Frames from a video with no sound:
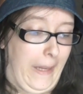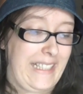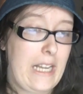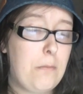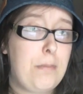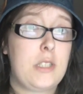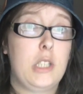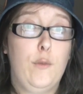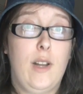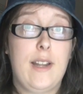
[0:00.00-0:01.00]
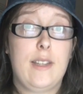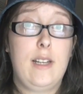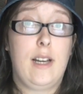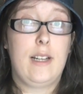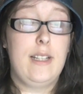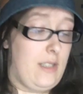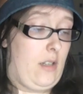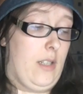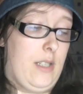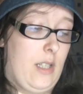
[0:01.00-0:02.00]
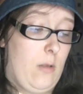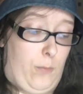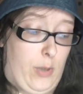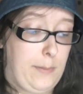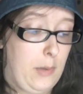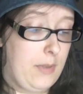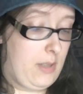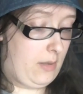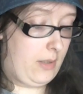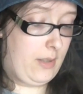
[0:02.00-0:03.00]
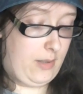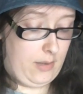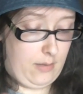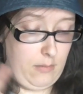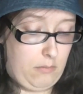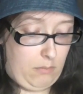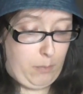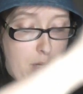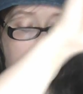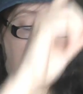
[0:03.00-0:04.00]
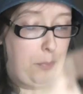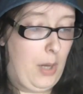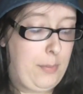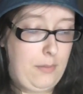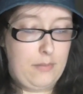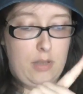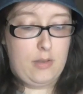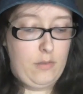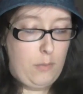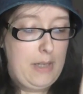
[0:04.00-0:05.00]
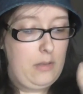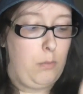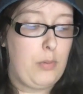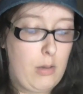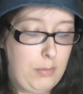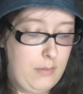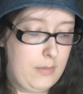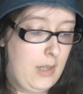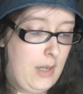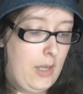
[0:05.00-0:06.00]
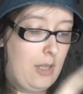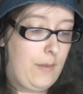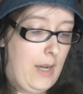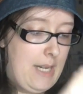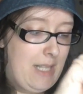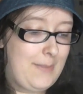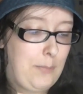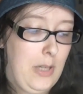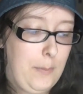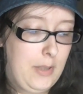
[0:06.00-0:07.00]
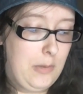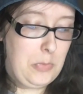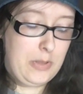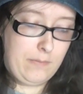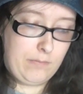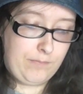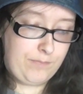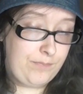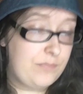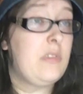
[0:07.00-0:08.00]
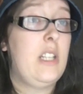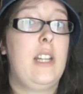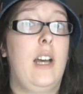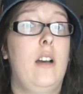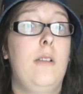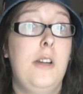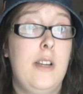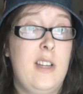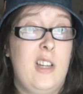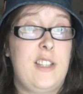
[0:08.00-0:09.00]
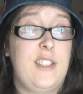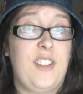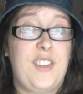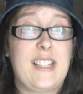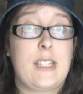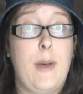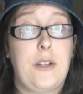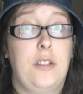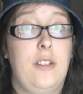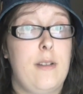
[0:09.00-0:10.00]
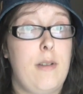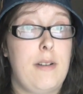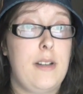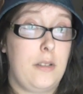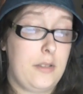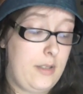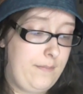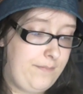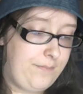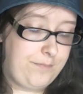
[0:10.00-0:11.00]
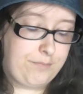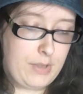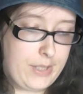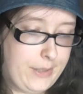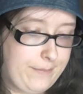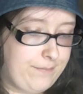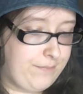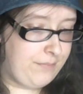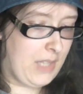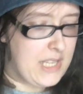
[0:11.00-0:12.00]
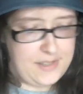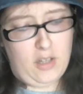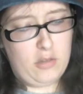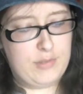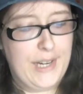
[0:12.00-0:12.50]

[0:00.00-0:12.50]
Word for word: you know stuff like that. It's got its own problems. It's got its people problems. Its governmental problems, finance problems. You know, it's not that special to anywhere else. So it's not a